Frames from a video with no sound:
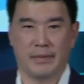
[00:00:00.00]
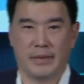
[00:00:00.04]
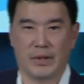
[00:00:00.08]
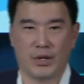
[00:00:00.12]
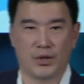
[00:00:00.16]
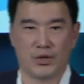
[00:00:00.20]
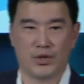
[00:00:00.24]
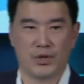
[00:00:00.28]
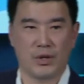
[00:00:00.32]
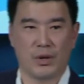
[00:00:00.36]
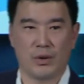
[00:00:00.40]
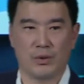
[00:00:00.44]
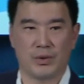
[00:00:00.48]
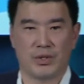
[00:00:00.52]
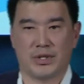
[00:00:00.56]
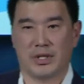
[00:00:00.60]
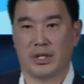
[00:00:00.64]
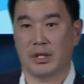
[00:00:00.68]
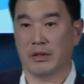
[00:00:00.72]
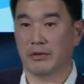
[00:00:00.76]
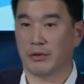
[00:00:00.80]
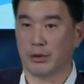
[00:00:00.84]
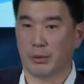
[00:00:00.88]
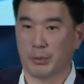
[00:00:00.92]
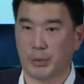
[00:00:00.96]
There's no
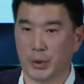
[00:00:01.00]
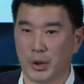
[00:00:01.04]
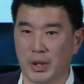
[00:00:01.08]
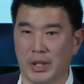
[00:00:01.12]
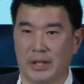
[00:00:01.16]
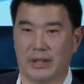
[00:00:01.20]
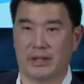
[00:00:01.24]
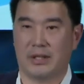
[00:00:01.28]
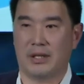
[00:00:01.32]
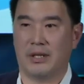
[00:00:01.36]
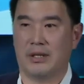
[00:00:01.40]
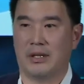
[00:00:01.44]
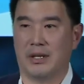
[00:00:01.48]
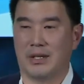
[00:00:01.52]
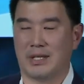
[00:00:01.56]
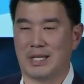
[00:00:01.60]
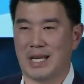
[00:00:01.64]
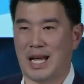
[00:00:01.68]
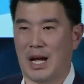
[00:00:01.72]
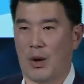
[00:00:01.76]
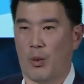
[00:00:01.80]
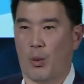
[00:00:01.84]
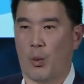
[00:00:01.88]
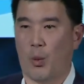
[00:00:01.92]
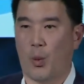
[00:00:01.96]
silver bullet. There's
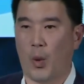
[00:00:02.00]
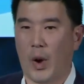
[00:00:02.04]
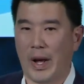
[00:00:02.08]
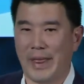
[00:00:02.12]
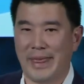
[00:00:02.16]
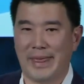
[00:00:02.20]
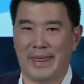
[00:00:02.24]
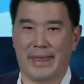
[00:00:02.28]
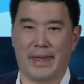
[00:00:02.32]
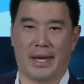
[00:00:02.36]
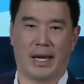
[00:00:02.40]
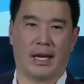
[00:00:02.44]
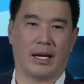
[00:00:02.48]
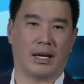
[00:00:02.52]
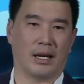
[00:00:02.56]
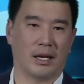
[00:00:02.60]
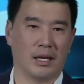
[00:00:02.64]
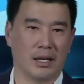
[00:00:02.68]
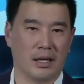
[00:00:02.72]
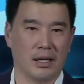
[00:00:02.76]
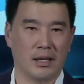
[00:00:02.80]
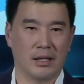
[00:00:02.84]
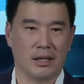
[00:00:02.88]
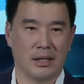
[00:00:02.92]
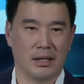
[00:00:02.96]
not one thing
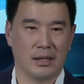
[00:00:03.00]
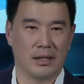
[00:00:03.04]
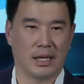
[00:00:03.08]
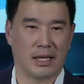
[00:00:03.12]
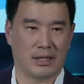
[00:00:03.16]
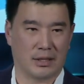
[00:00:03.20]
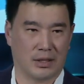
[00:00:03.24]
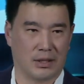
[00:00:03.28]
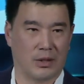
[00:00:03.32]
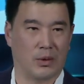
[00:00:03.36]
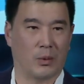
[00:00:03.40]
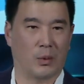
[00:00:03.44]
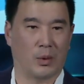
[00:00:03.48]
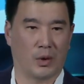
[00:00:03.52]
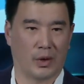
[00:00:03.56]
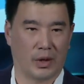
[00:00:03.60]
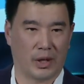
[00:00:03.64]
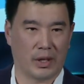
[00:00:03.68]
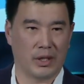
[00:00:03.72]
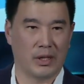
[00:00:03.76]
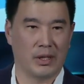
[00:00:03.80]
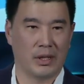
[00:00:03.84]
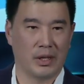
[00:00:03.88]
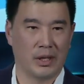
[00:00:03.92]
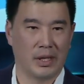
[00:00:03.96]
that's gonna
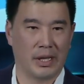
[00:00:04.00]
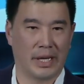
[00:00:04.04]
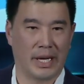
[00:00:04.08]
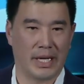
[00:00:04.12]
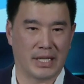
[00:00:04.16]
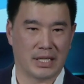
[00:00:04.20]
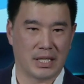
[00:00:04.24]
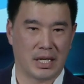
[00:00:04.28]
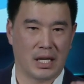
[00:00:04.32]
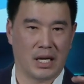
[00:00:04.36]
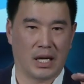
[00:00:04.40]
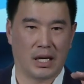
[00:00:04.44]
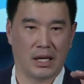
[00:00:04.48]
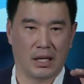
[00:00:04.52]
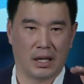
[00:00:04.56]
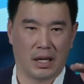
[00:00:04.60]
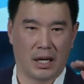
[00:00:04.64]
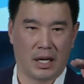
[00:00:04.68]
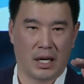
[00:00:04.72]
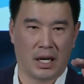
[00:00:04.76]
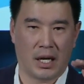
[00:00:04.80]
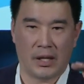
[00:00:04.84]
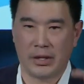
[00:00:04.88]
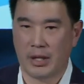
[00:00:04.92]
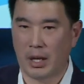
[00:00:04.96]
work. It's a,
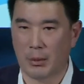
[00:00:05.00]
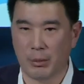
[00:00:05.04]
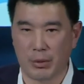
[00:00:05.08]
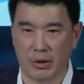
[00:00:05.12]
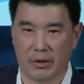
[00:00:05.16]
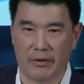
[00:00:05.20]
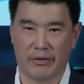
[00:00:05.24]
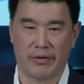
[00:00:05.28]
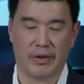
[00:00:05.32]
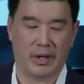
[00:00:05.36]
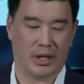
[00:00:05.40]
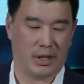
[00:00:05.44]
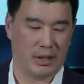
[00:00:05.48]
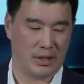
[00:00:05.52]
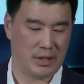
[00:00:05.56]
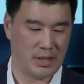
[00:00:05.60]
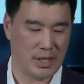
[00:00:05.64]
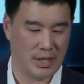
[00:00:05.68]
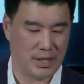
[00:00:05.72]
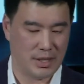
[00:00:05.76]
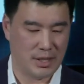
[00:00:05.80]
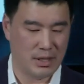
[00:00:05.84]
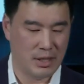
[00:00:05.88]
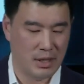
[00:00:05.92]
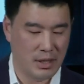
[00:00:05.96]
a number of things.
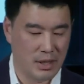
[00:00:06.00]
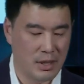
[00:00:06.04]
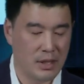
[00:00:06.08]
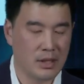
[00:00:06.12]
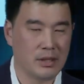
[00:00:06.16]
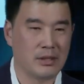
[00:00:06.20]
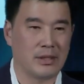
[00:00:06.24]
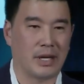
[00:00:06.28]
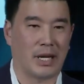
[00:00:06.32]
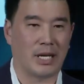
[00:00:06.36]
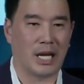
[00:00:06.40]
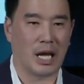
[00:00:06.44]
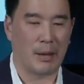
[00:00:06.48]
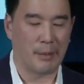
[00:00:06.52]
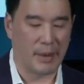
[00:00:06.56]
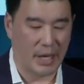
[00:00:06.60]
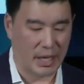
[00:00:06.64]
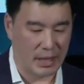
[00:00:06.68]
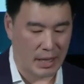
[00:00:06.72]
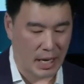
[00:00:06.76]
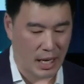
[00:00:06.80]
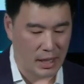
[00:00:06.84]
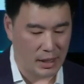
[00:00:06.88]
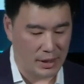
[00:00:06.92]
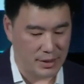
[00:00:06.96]
It's
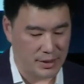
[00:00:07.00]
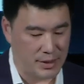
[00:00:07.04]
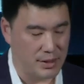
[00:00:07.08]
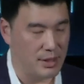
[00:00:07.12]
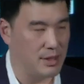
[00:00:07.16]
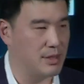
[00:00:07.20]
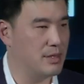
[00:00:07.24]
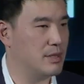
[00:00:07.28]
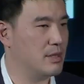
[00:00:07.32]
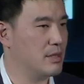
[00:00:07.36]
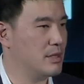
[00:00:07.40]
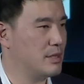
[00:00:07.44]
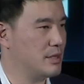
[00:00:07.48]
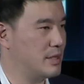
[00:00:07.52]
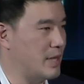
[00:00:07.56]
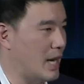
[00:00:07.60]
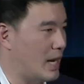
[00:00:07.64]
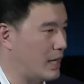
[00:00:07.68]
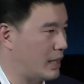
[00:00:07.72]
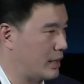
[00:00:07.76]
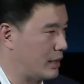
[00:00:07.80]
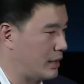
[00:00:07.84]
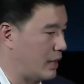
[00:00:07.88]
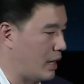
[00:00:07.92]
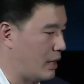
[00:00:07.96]
dynamic analysis,
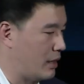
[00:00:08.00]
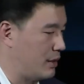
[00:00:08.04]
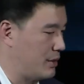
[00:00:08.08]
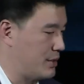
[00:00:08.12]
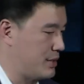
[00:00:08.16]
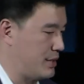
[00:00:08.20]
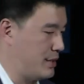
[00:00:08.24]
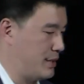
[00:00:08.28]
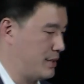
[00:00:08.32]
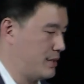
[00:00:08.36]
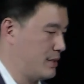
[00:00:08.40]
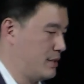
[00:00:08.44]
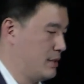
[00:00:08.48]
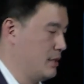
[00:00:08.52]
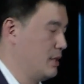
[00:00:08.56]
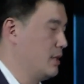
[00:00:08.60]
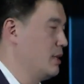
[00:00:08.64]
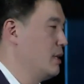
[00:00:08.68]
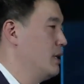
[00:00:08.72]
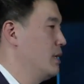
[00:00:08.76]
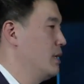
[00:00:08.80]
static analysis,